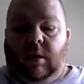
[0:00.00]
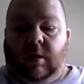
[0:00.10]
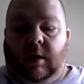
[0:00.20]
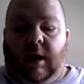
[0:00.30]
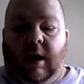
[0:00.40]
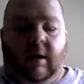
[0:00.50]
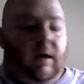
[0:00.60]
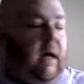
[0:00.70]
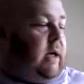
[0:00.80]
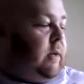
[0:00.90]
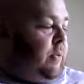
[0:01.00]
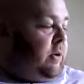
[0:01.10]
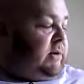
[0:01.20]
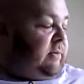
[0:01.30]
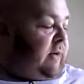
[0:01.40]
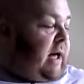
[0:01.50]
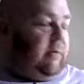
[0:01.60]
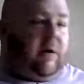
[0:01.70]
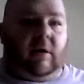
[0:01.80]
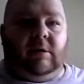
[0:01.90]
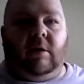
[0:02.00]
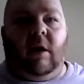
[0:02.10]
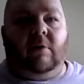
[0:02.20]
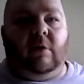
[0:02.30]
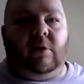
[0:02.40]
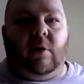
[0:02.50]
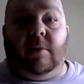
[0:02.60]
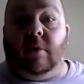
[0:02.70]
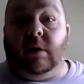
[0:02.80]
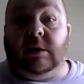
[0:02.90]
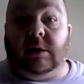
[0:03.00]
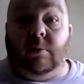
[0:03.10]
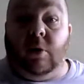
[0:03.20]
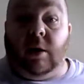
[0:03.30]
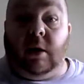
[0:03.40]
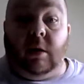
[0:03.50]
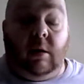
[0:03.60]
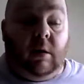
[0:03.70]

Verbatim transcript: I think, uh, yeah, 80 points of cap codes, so 120 points this morning.